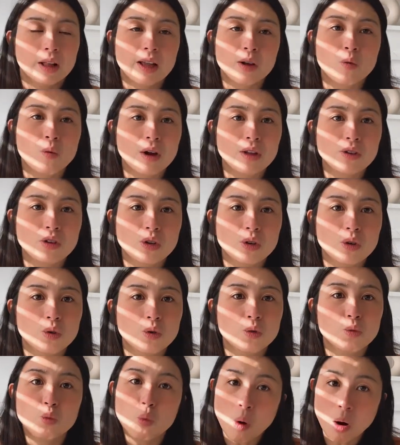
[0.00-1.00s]
Like when
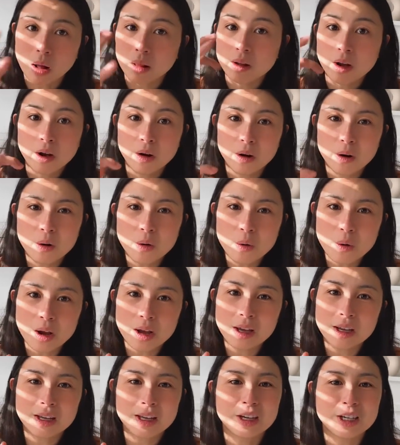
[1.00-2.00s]
you
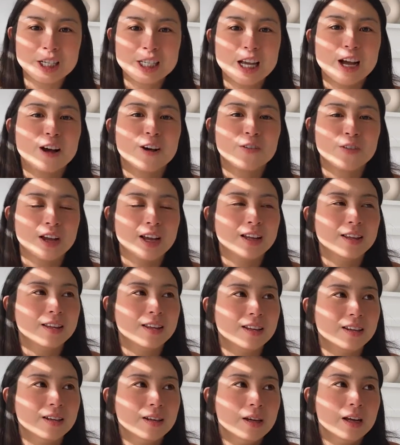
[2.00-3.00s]
wallow yourself
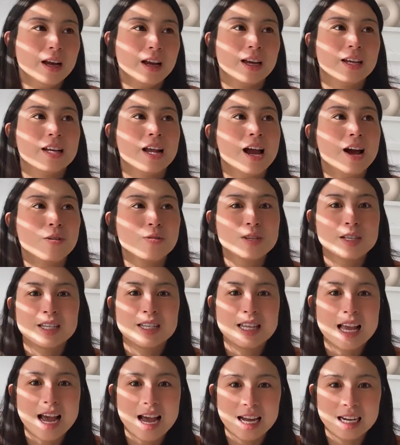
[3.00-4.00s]
in how
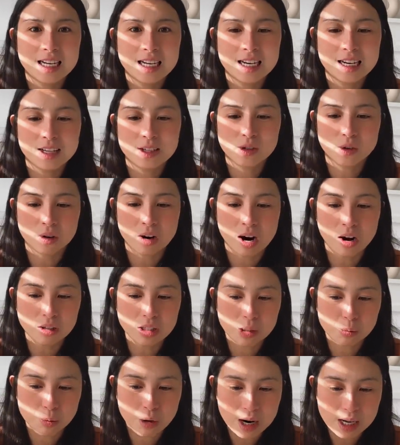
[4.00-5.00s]
sad it is or
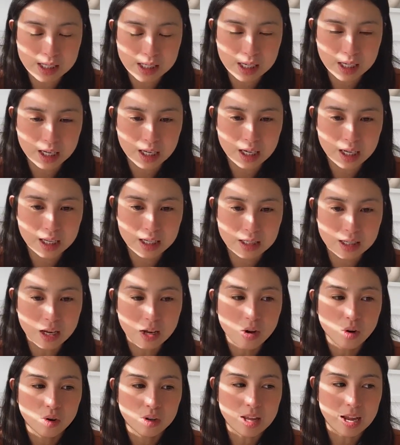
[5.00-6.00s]
how depressing it is
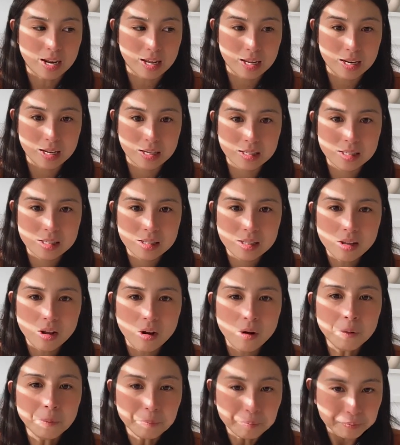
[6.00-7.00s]
that it is
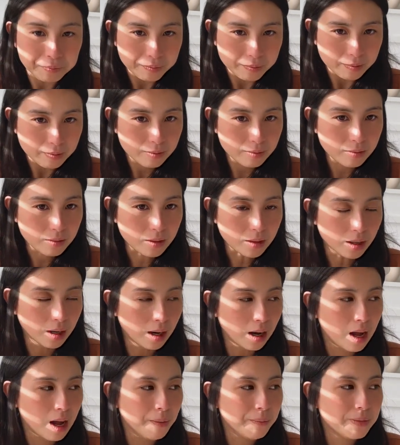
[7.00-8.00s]
slow,
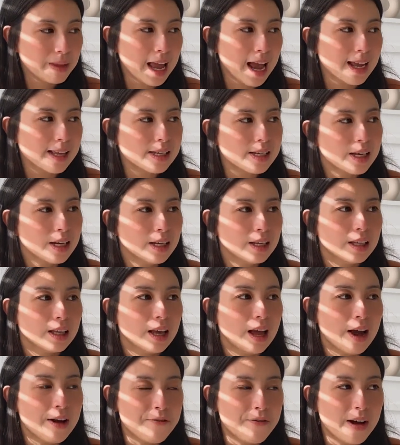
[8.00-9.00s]
that
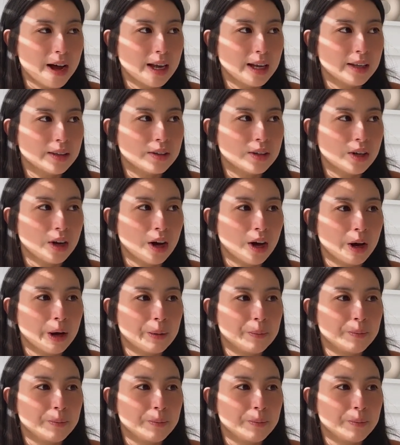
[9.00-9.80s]
I find